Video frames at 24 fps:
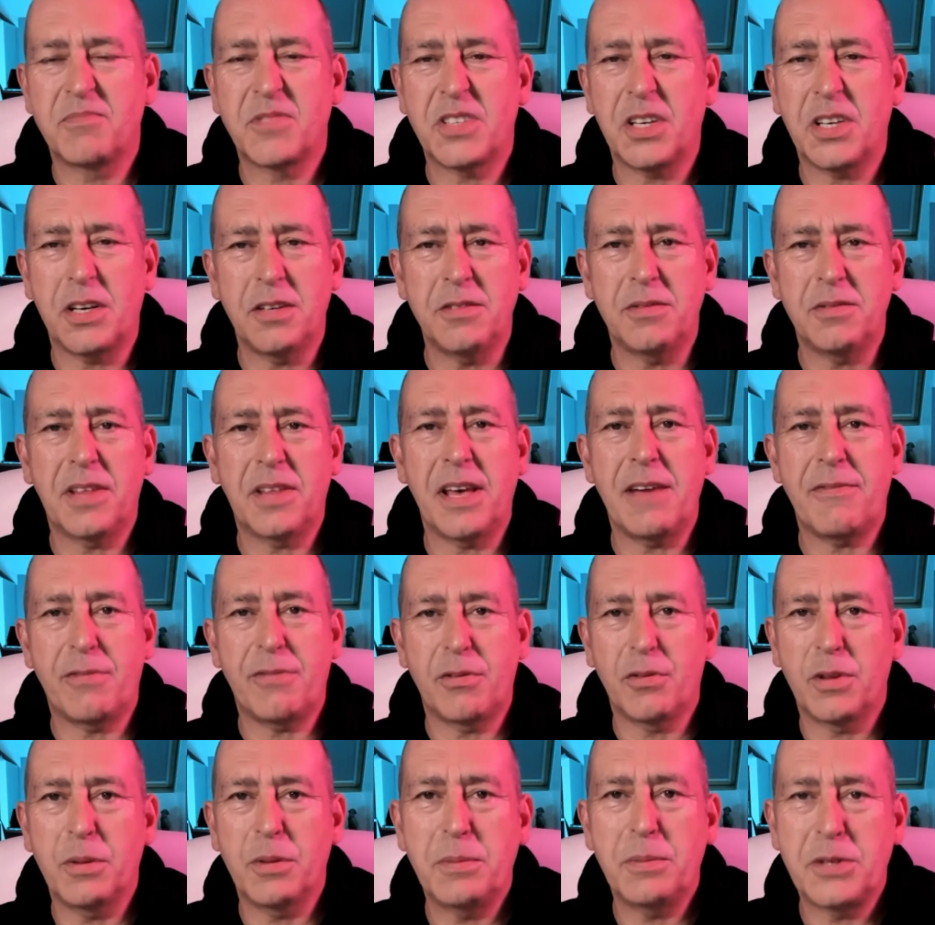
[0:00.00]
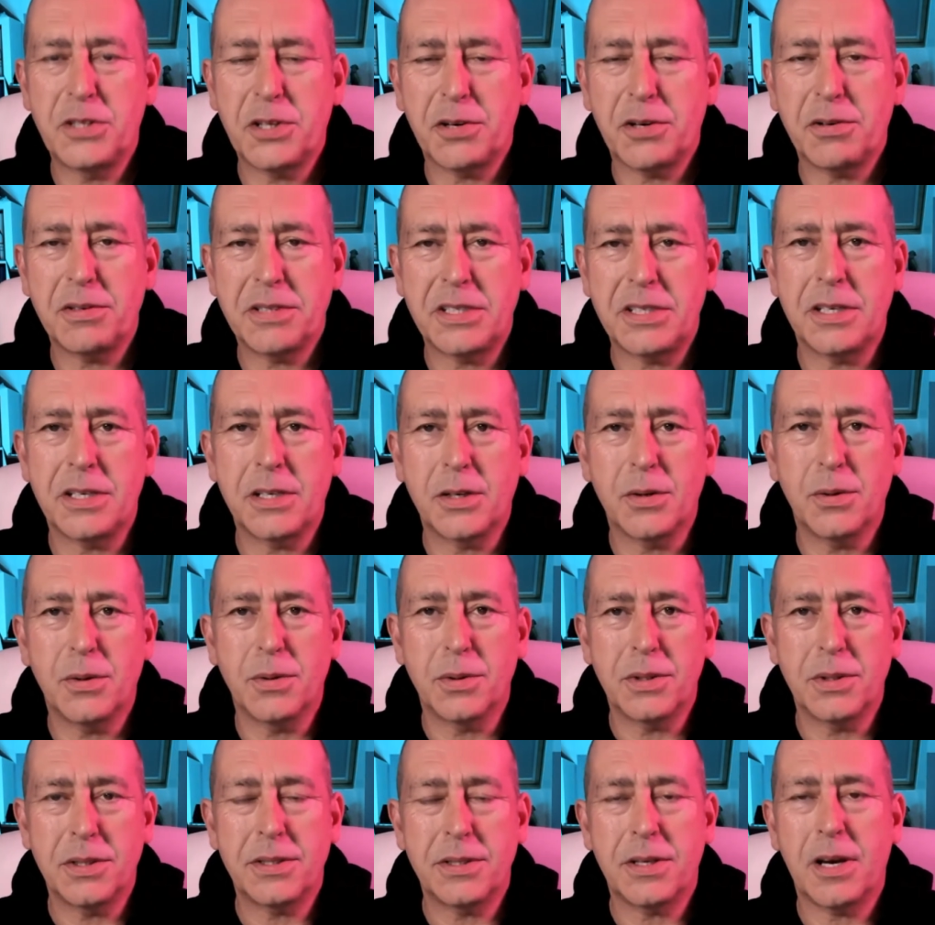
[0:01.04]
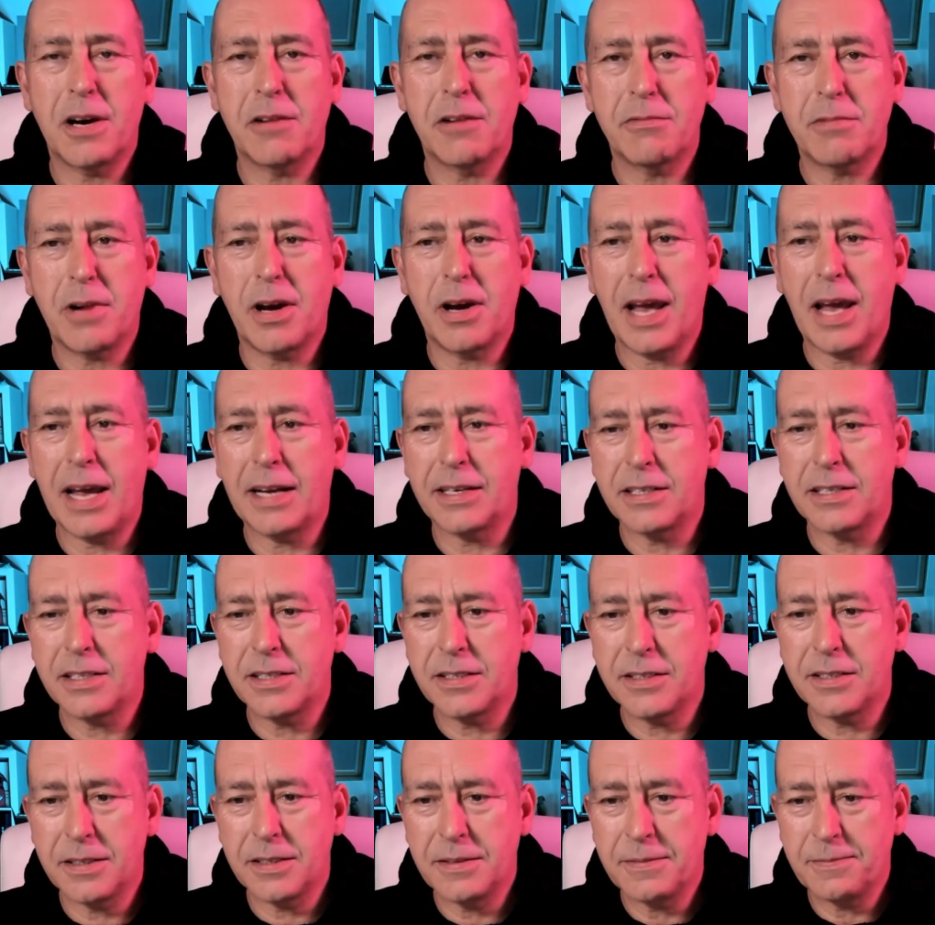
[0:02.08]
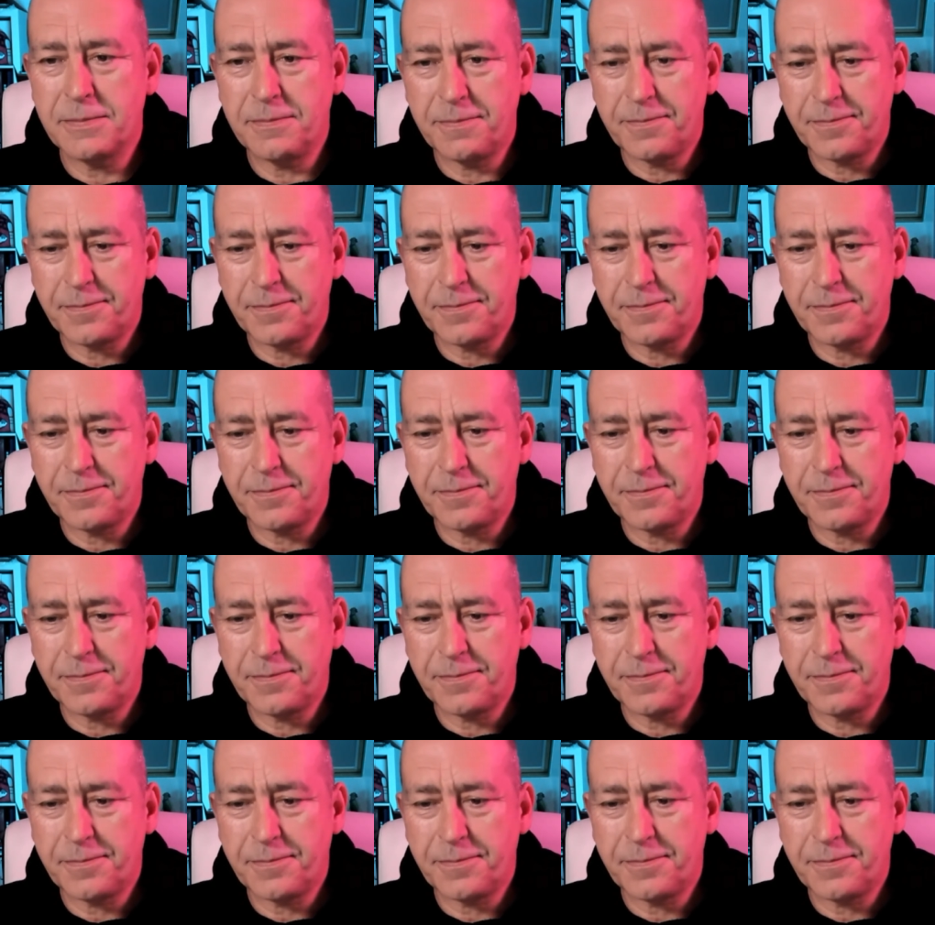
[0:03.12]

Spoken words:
so therefore the majority of corners are right-handers.